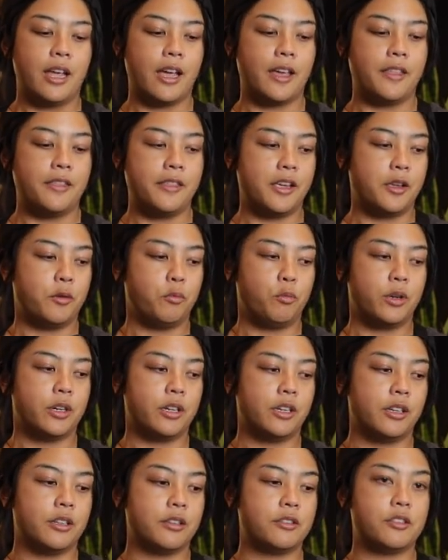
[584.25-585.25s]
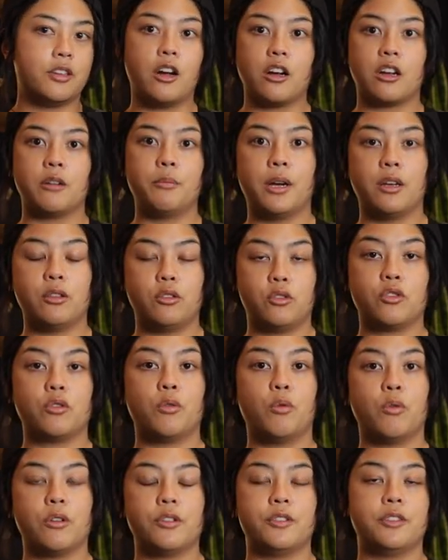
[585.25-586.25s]
and then we'll talk about the
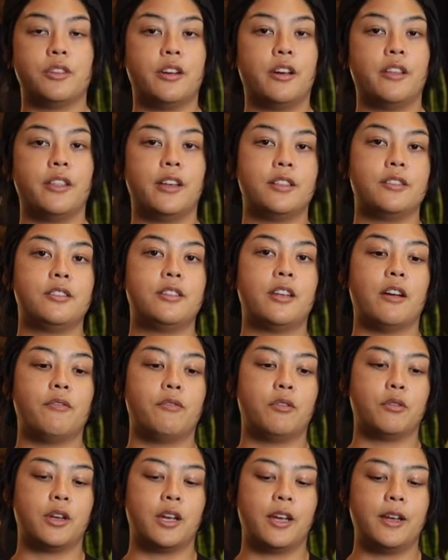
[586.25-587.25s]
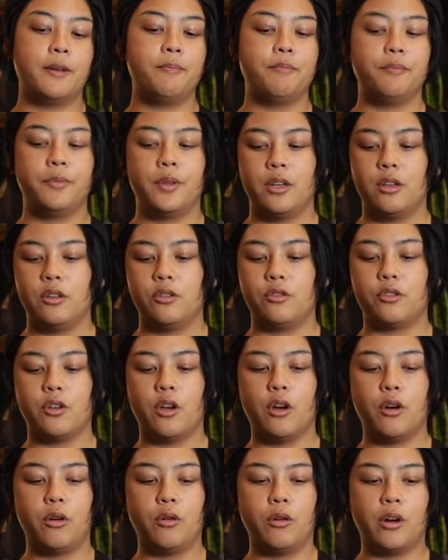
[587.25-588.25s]
scores and all that stuff, okay?
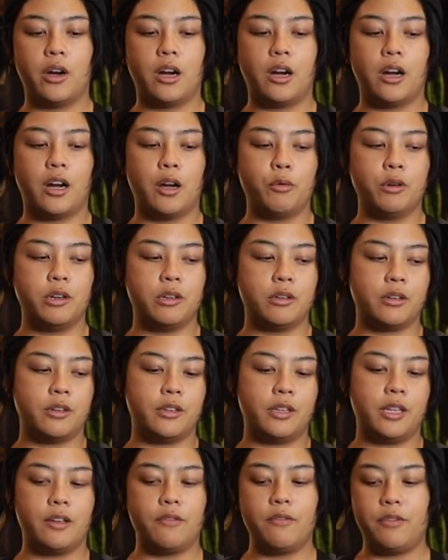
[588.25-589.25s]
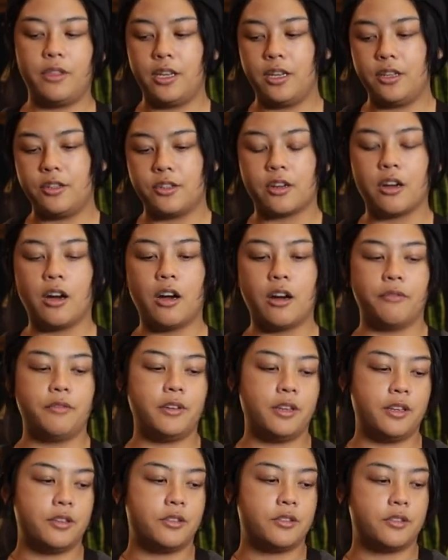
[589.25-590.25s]
So I want to give these
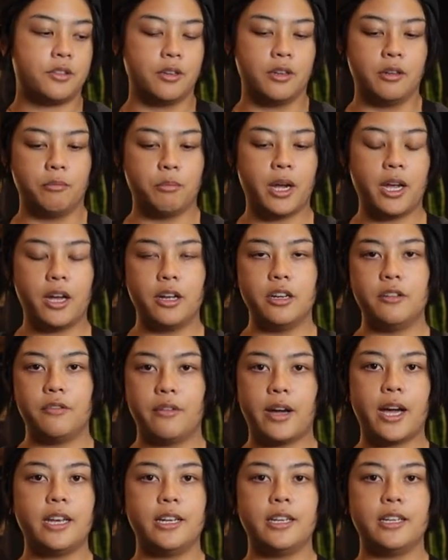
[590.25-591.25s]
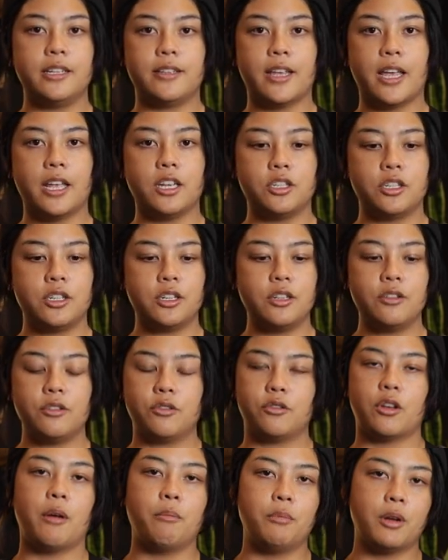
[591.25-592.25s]
coffees my undivided attention,
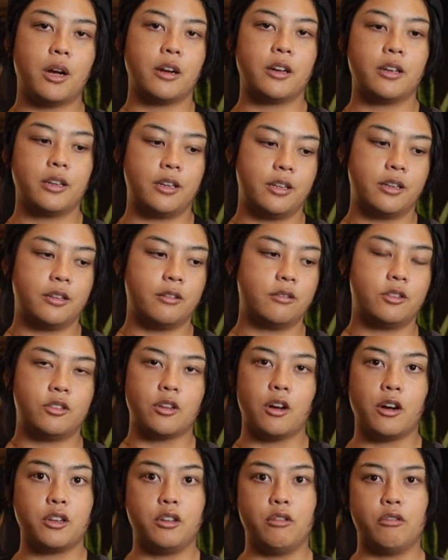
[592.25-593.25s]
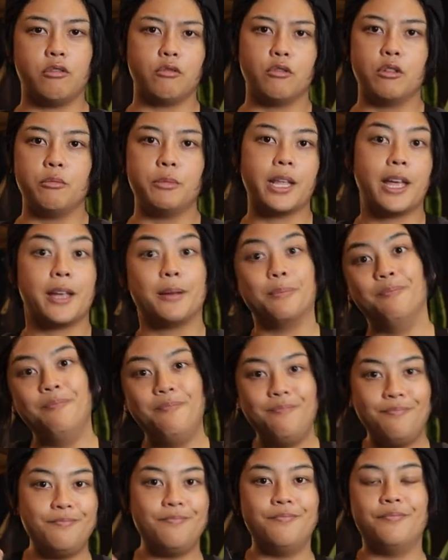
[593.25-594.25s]
so I'm not going to talk you through and be like,
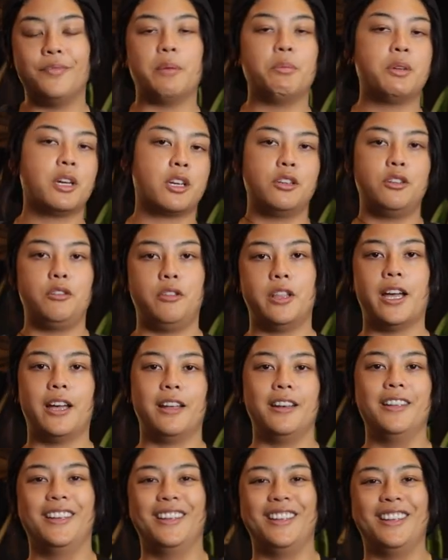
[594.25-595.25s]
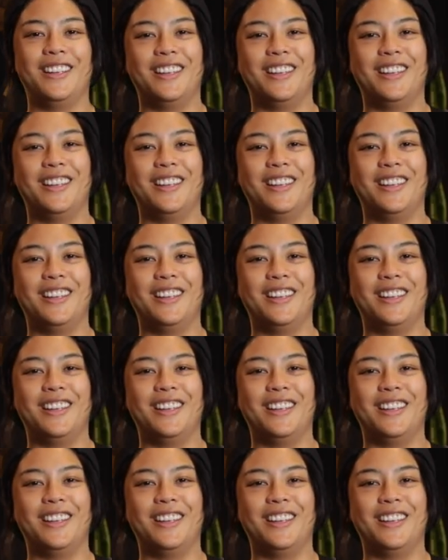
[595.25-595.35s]
mmm, I'm not going to do that.